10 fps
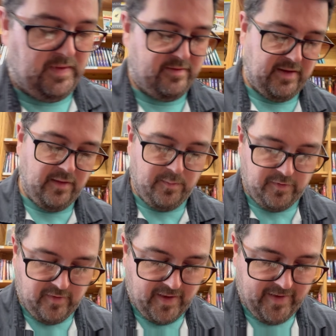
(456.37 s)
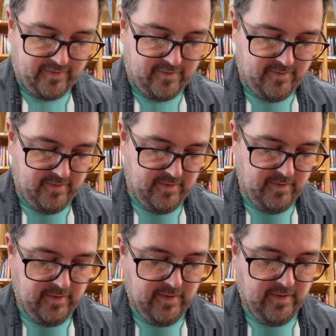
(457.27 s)
Salem's Lot.
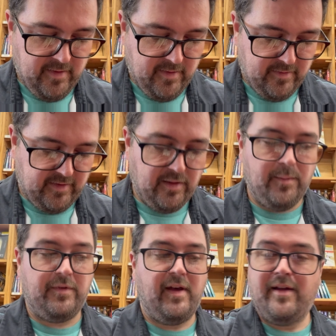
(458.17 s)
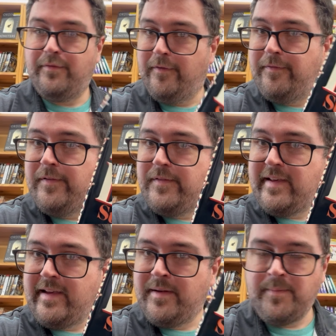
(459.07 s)
Salem's Lot for
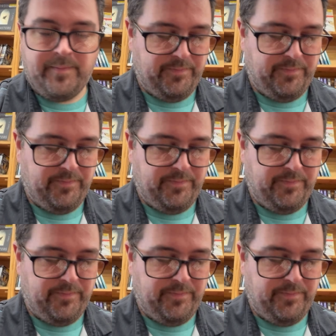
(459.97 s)
$15